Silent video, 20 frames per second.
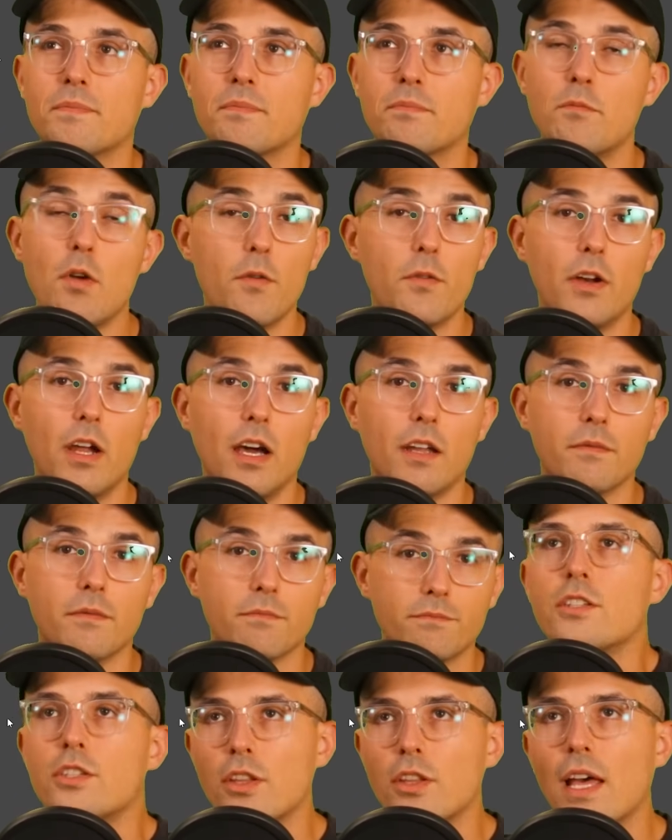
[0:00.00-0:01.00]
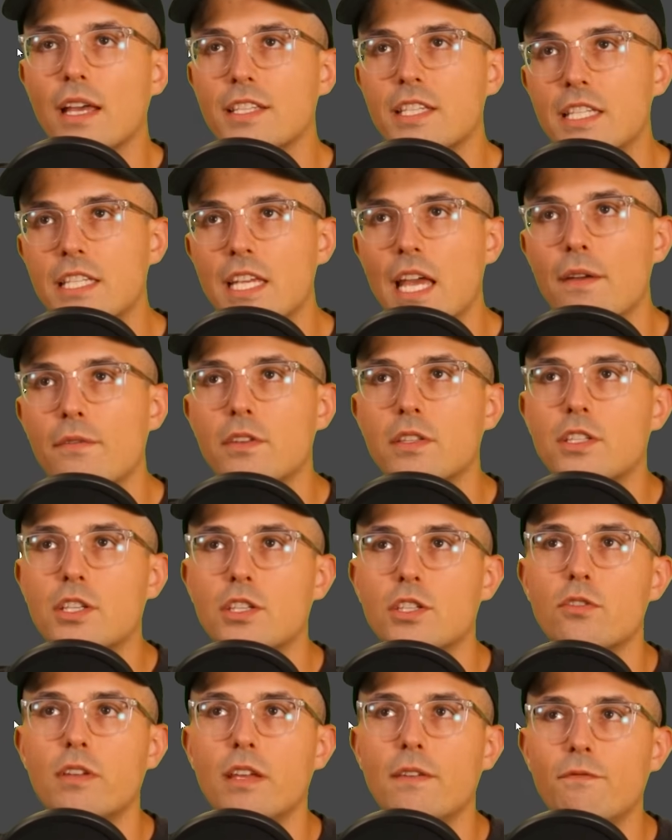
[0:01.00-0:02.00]
Moving on, 2007
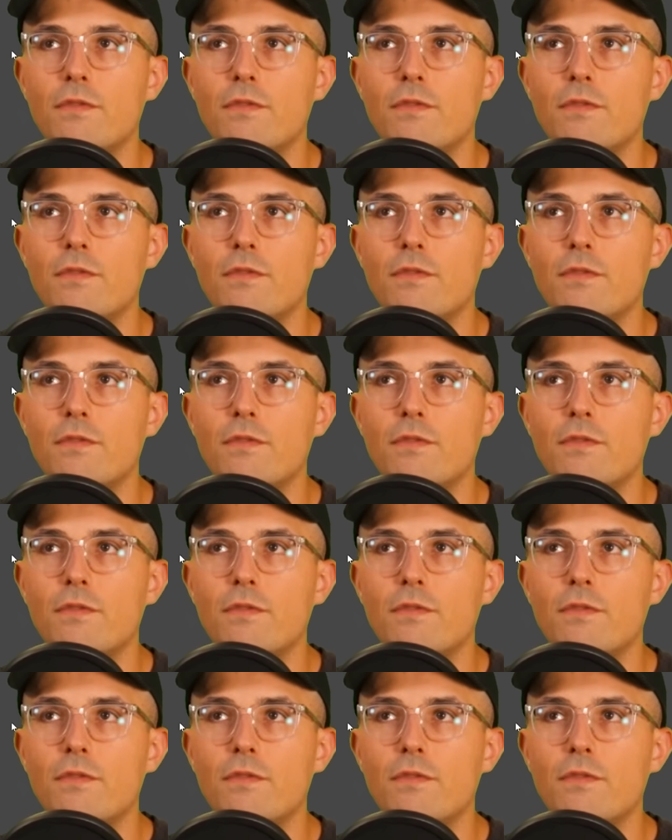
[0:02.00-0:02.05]
Suzuki